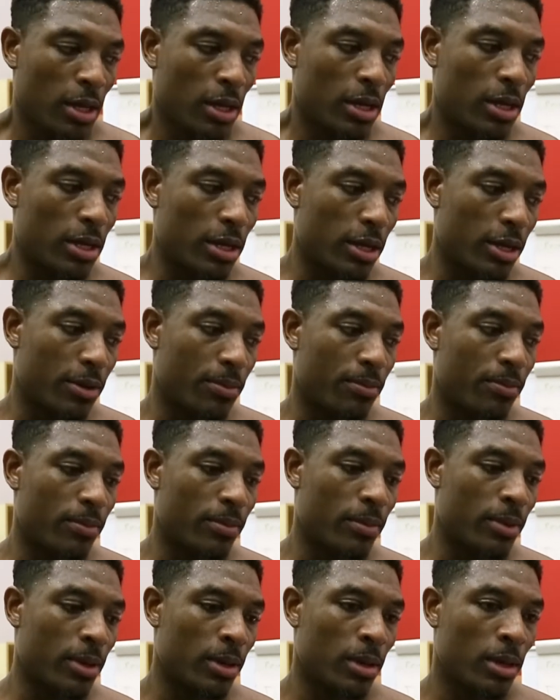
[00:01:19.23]
And
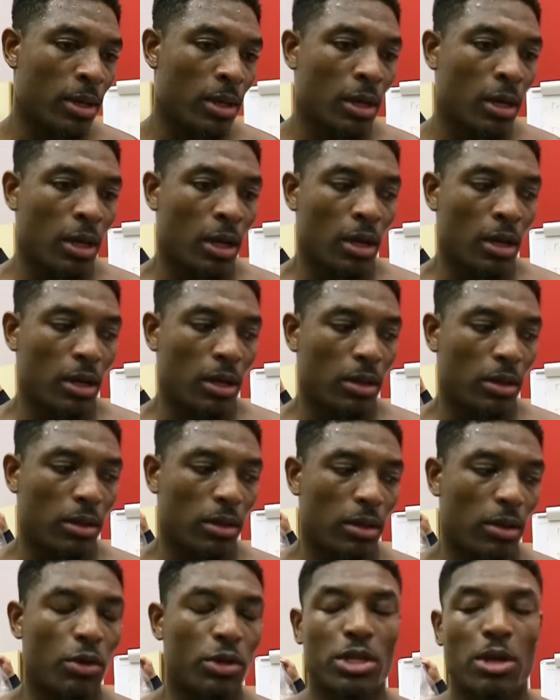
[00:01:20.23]

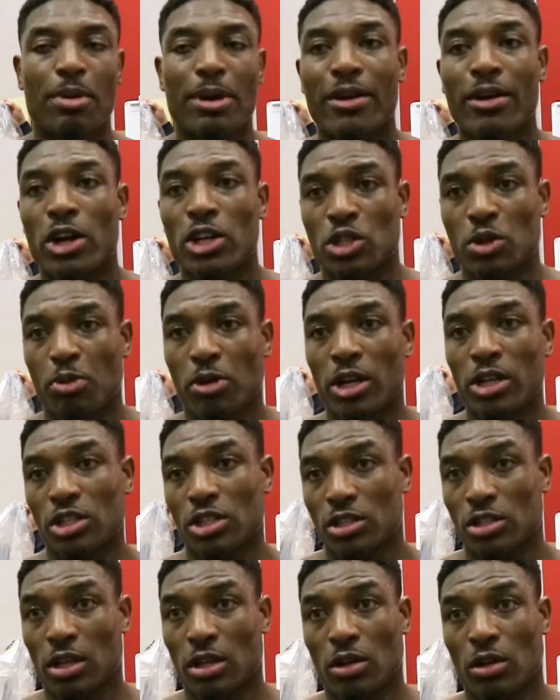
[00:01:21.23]
it was a barrage of
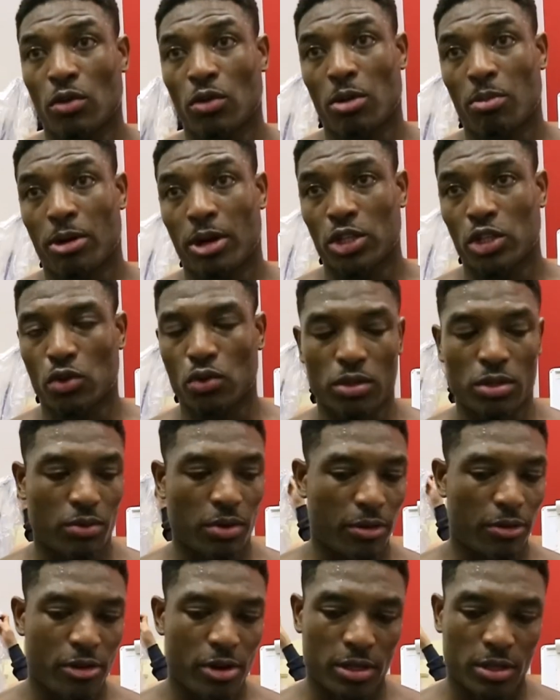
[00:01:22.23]
punches, so I don't know what punch caused the
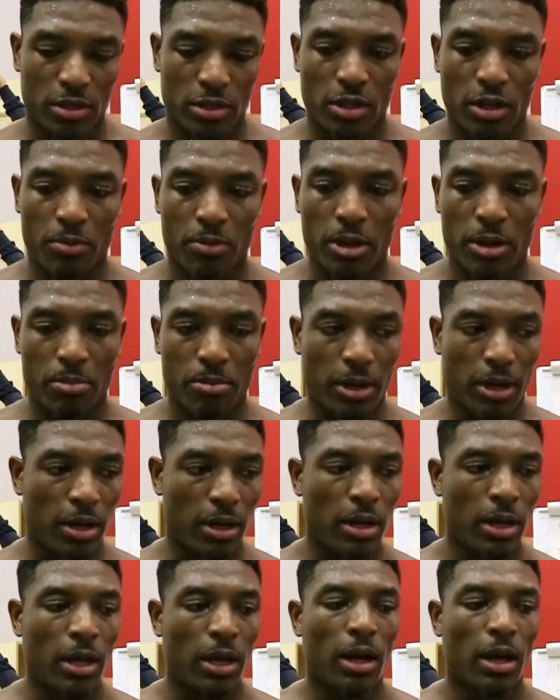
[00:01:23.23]
referee to stop it, but